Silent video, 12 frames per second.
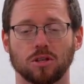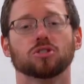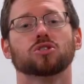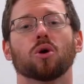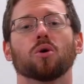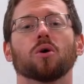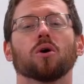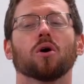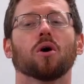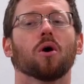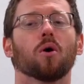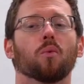
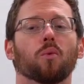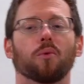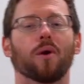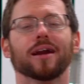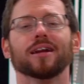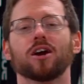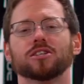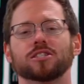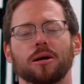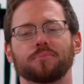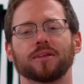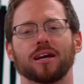So we're running on
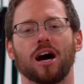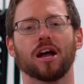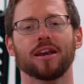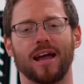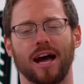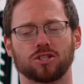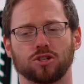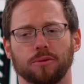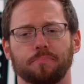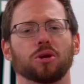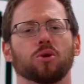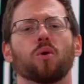something unnatural,
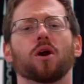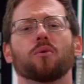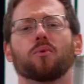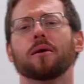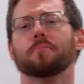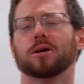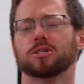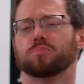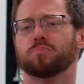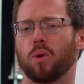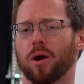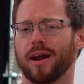but you want to run much
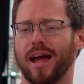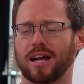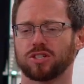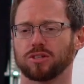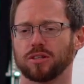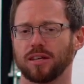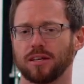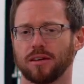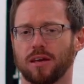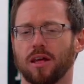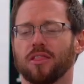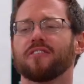more naturally.
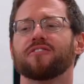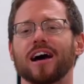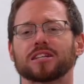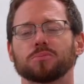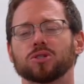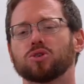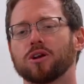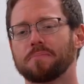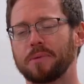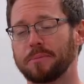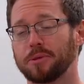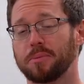The vast majority of
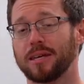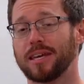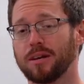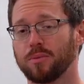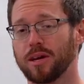people to begin